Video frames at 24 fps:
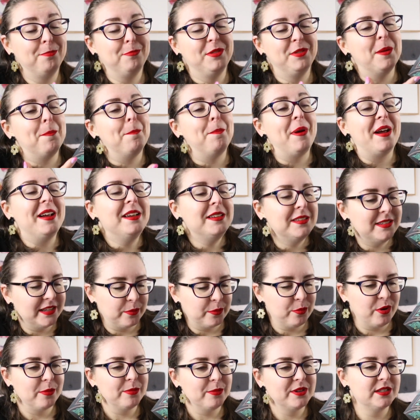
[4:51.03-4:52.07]
the basic
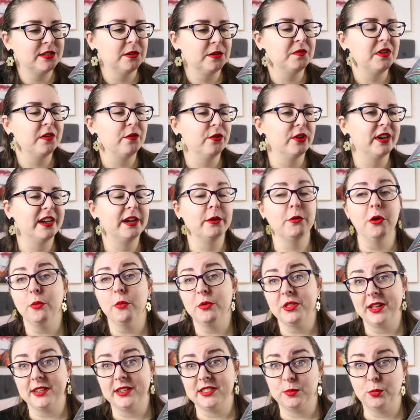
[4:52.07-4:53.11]
premise of Never a Hero
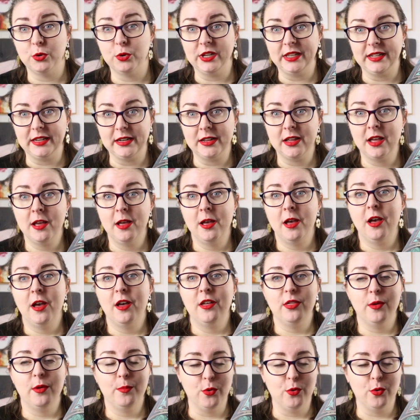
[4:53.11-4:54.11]
without spoiling the